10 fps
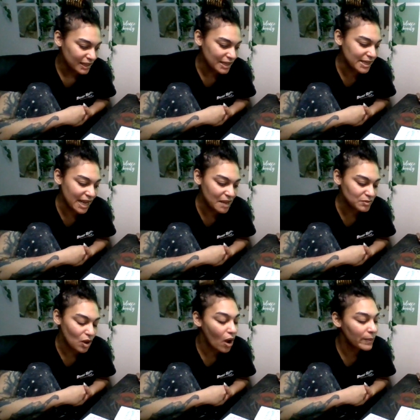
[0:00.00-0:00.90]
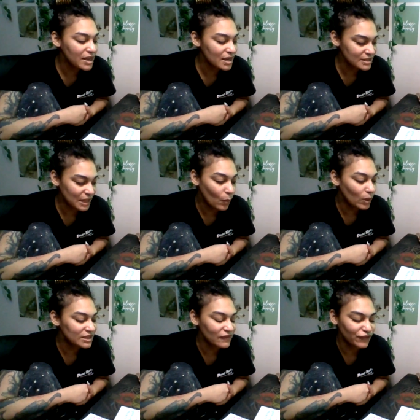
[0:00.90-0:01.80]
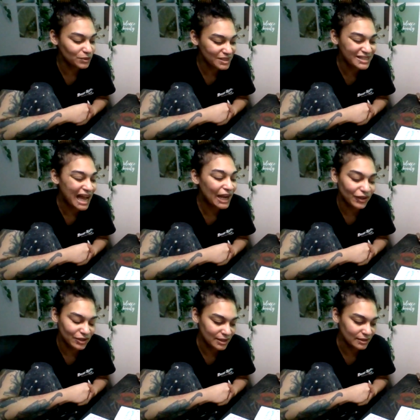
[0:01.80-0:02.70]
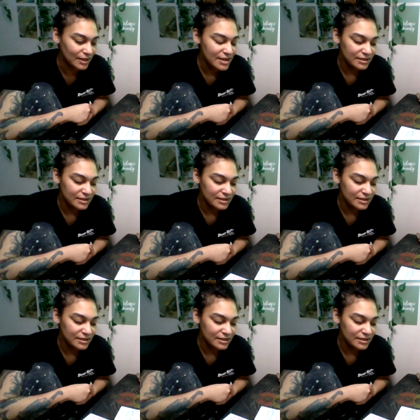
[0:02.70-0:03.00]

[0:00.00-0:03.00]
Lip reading: games all because they wanted to feel desired and